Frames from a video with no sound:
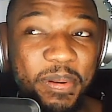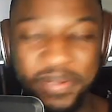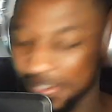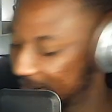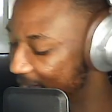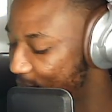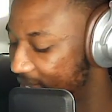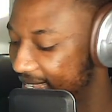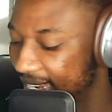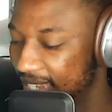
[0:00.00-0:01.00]
You know, that's what I
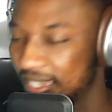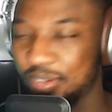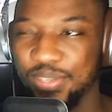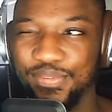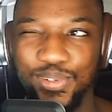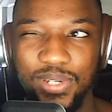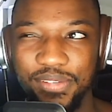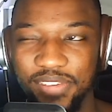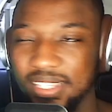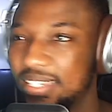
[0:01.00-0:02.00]
said, there's a vocal
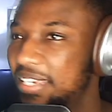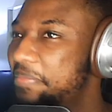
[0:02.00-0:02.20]
effect in there.